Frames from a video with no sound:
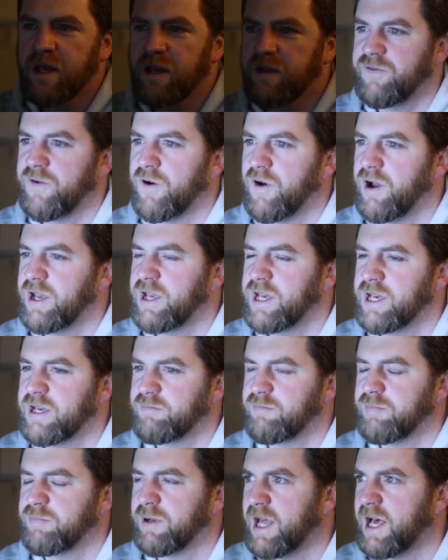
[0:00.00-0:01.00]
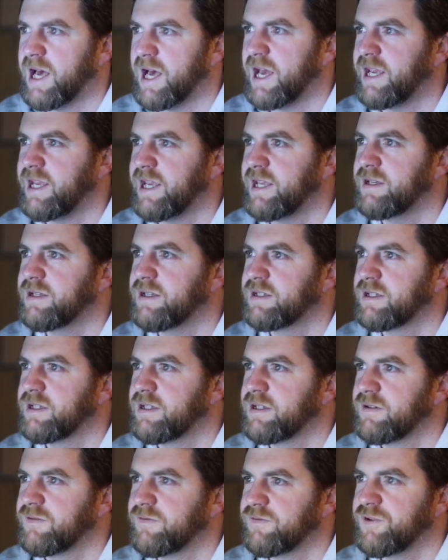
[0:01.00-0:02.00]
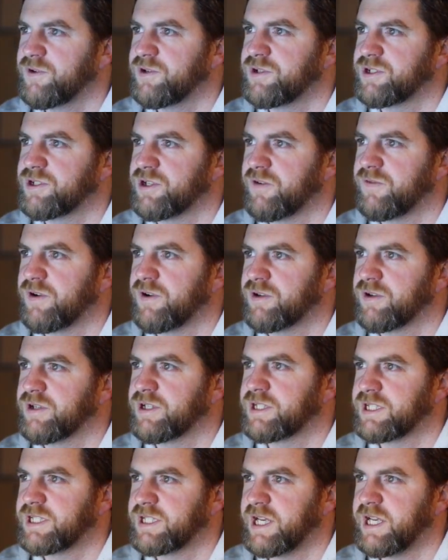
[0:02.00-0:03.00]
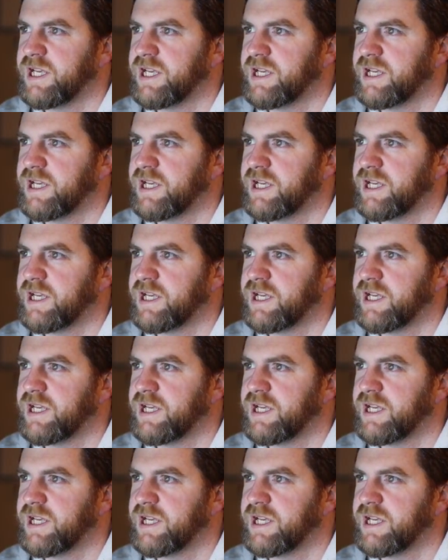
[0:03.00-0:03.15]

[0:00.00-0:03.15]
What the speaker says: I hit play, first off, I'm going to see